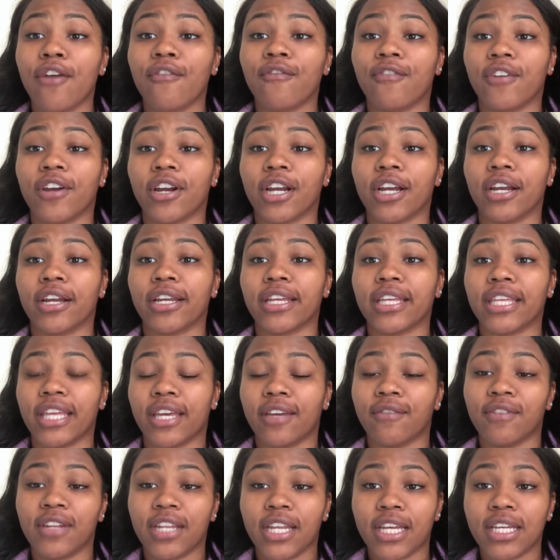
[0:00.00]

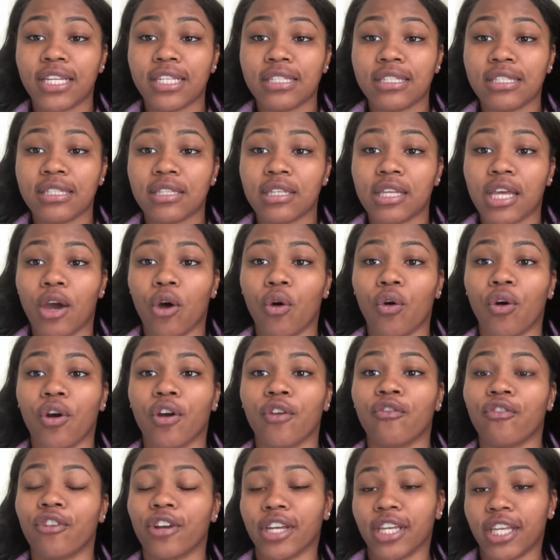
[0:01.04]
forgiveness or
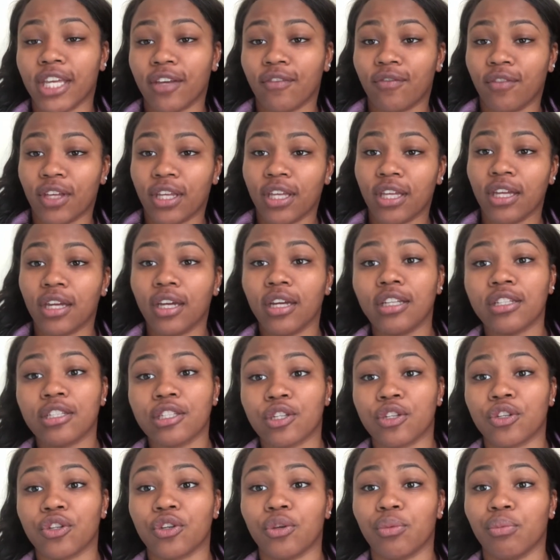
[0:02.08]
forgiving
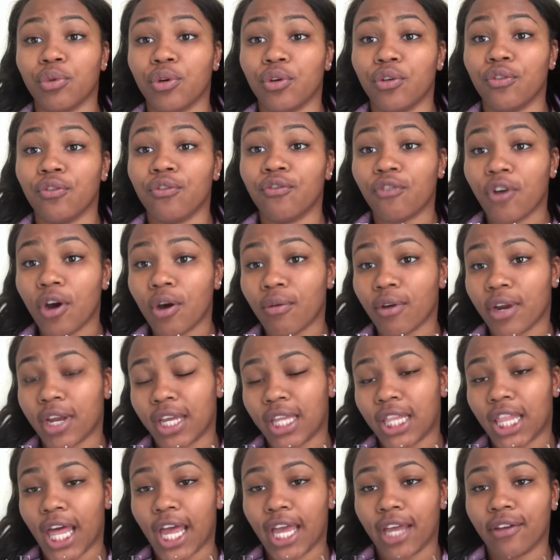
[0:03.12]
to move forward
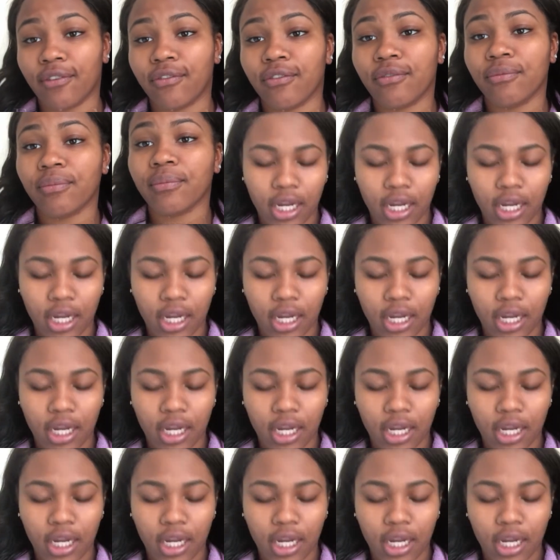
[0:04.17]
in life.